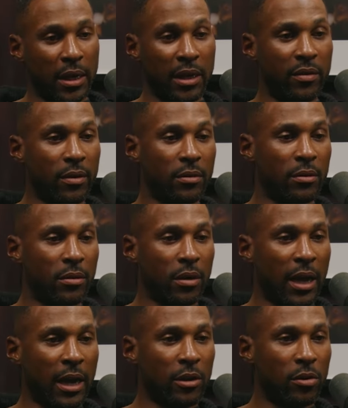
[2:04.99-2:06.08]
Even
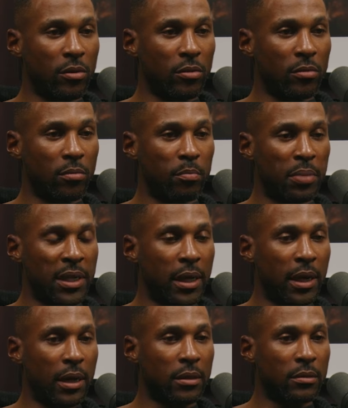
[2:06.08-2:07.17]
I go
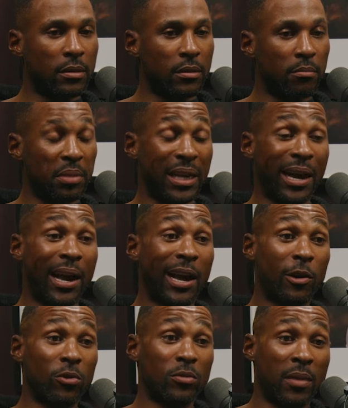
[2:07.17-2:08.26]
behind
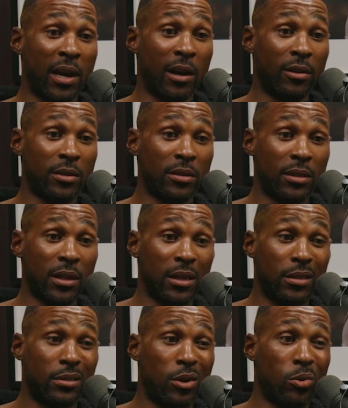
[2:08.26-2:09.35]
Coach Miles and say
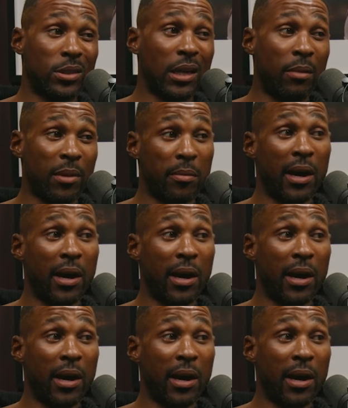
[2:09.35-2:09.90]
Coach Tommy